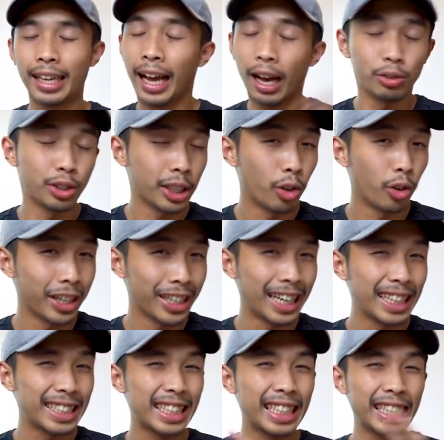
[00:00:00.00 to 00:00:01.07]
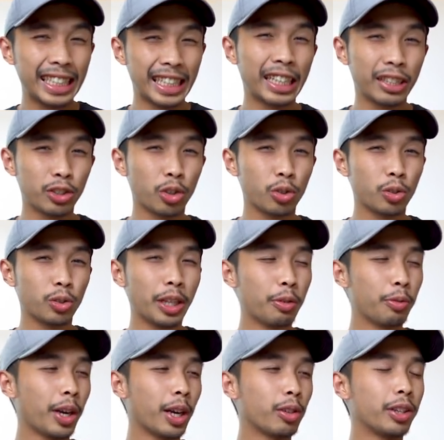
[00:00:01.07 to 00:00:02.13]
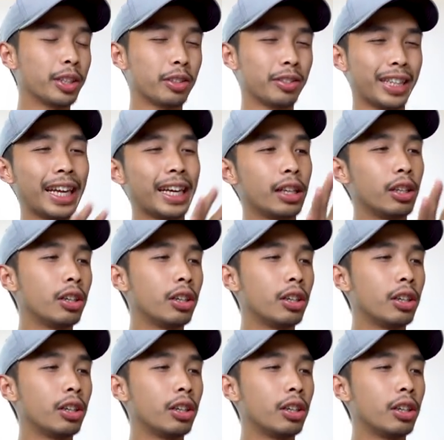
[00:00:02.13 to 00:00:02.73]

How's it going, guys? Lian here. So today we are going to take a